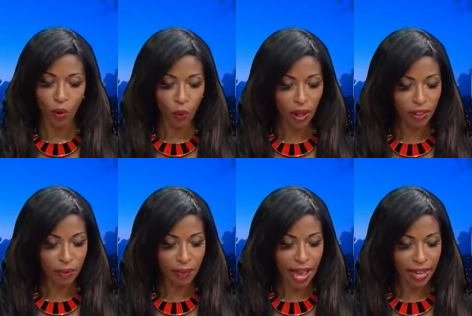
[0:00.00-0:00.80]

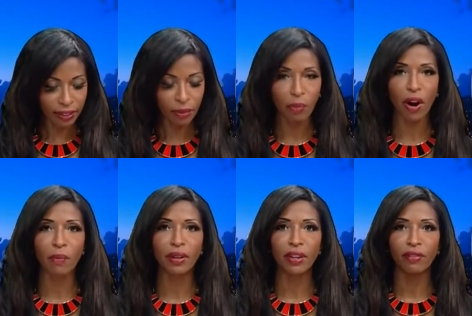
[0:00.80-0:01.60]
Welcome back.
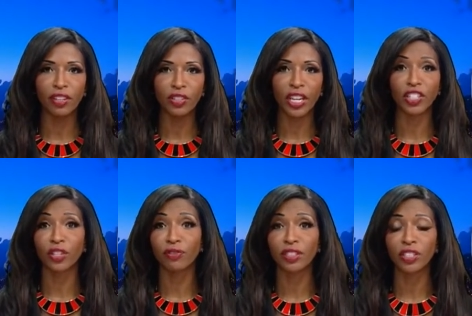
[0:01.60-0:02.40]
Department of
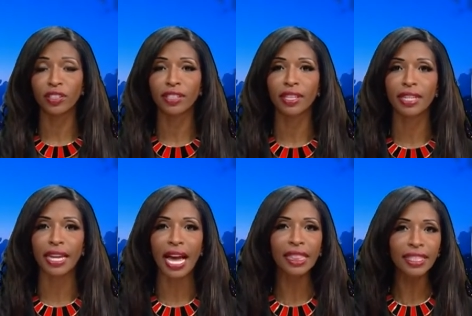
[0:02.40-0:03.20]
Education officials say the
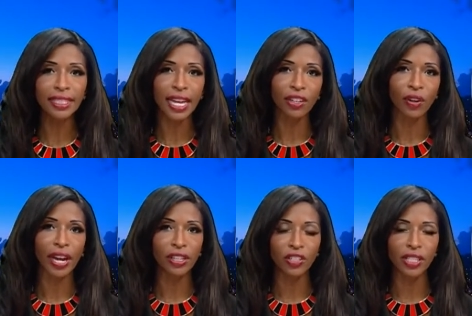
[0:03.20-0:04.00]
Alexander
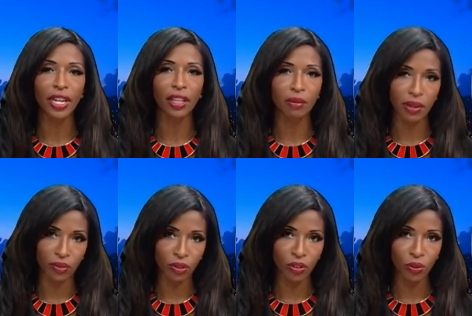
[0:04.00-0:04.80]
Henderson
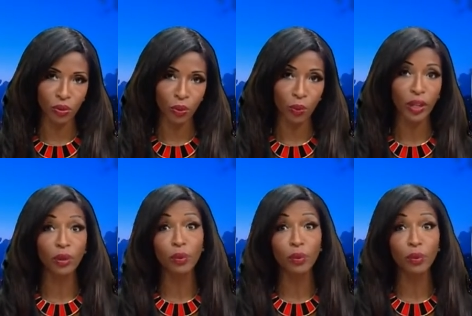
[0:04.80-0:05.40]
Elementary School will